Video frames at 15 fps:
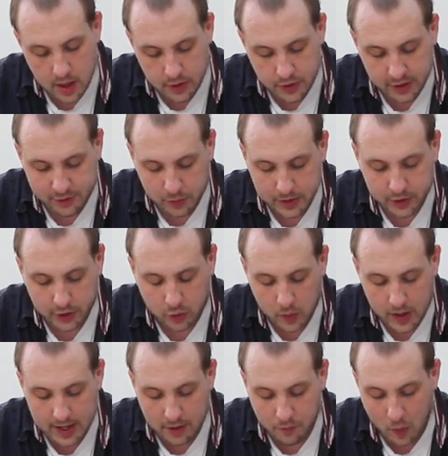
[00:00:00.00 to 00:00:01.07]
This was
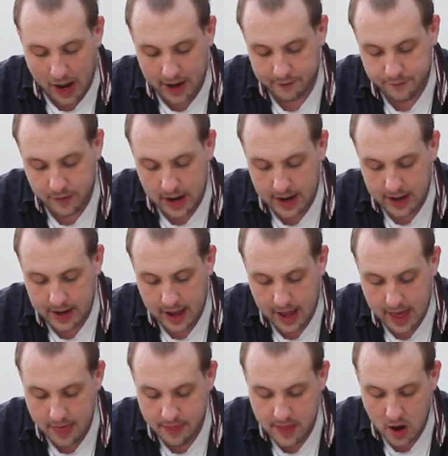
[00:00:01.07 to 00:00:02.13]
agreed and ratified,
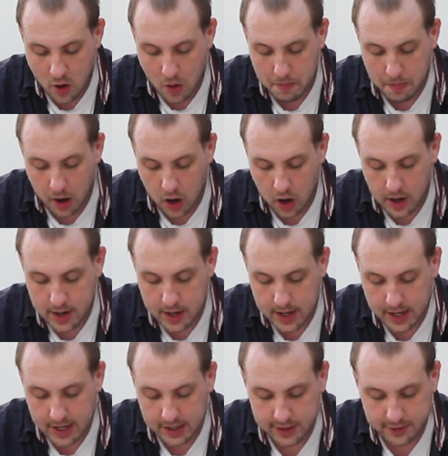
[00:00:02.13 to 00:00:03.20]
and thereupon
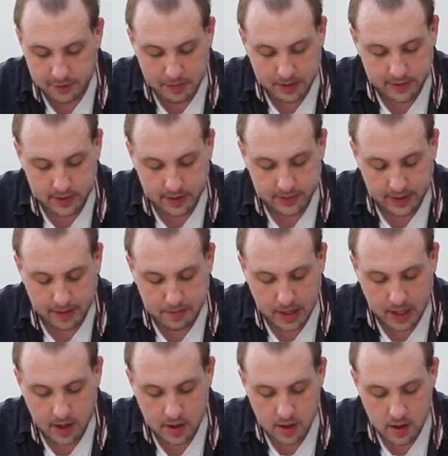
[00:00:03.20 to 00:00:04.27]
he dismissed the
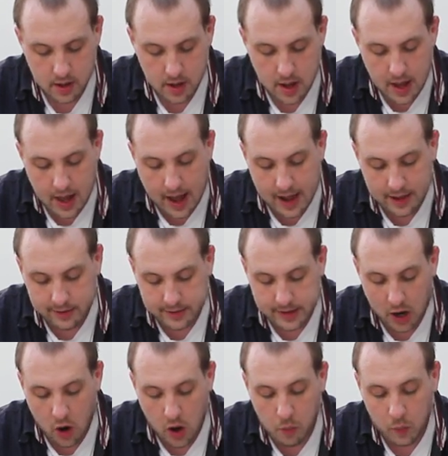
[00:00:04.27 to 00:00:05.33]
assembly. As
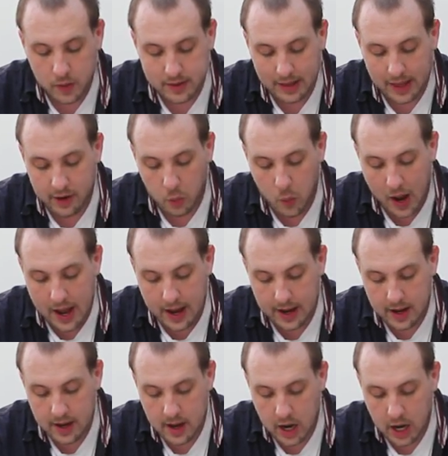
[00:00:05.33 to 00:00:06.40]
Theron was led
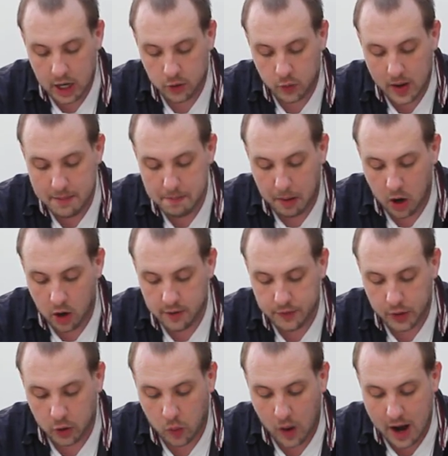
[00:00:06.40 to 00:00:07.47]
away, a great part of
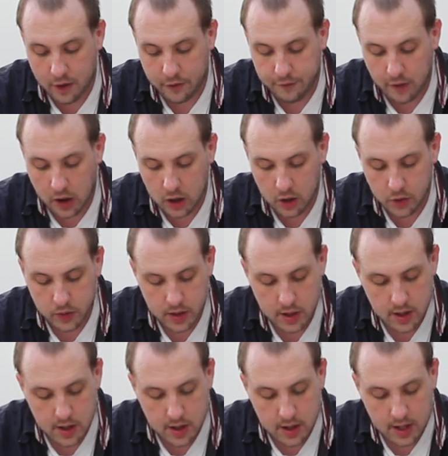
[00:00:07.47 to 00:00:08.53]
the crowd followed.
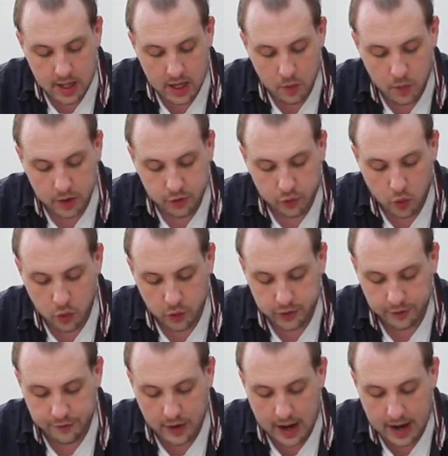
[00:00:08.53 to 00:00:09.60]
He was
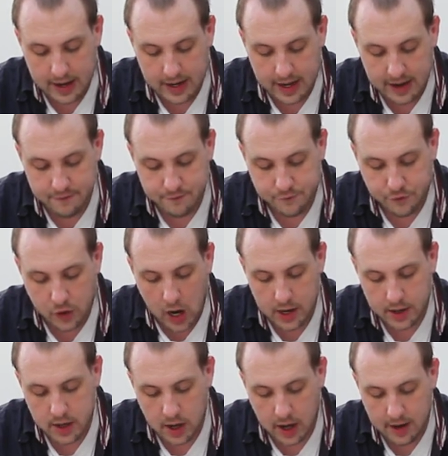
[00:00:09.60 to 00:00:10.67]
crucified in
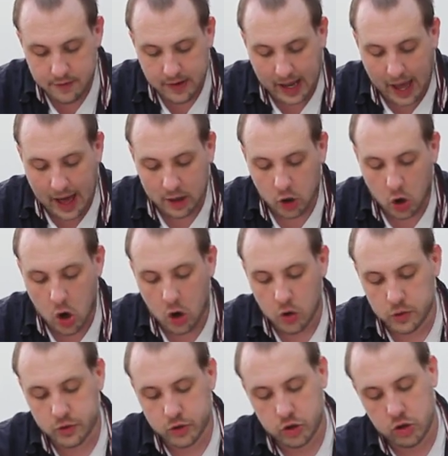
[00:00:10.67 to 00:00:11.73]
front of
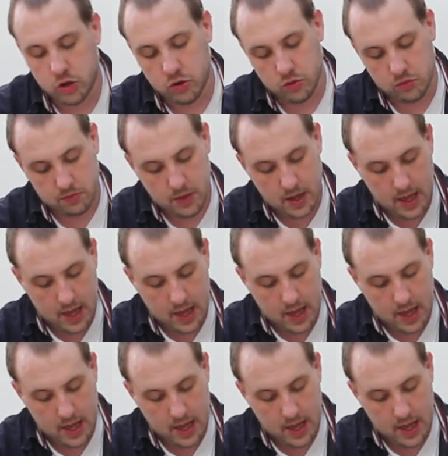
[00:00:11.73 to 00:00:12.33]
Callirhoe's tomb,